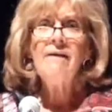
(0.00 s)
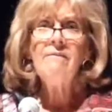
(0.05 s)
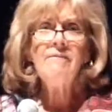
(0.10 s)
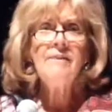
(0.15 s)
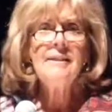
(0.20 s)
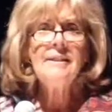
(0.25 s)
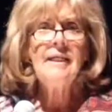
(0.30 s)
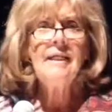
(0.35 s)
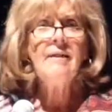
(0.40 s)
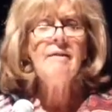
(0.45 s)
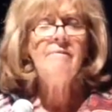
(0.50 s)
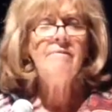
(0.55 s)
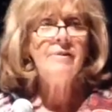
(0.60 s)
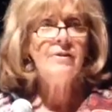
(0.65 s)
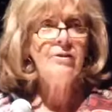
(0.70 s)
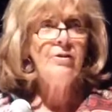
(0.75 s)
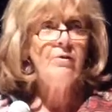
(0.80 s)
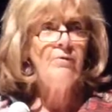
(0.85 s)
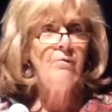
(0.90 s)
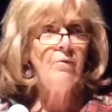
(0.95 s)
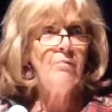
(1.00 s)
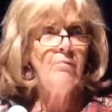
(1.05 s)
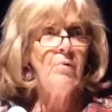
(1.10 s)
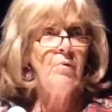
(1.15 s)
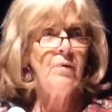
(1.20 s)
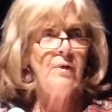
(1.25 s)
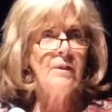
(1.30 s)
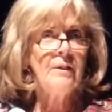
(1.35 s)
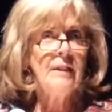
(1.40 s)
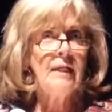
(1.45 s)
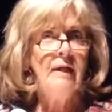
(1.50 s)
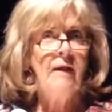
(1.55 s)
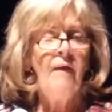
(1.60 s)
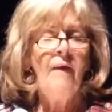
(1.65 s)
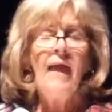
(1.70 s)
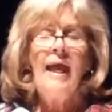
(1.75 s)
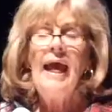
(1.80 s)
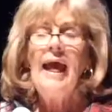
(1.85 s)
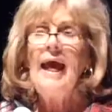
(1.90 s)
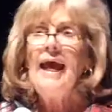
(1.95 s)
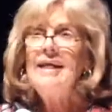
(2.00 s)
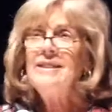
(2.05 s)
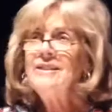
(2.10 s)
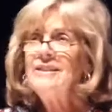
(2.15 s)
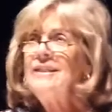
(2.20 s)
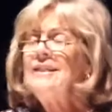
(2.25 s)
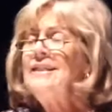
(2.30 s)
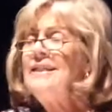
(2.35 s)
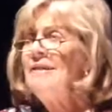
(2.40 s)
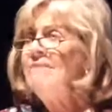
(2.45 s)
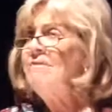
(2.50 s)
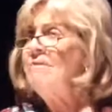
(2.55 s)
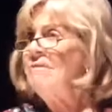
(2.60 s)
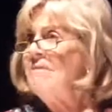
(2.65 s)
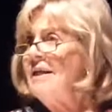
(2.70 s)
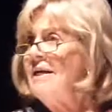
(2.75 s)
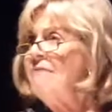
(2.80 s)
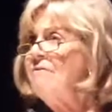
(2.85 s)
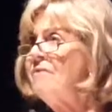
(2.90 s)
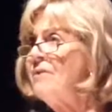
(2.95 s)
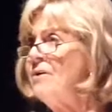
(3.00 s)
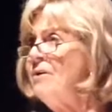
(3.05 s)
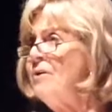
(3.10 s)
every television report, and she never left the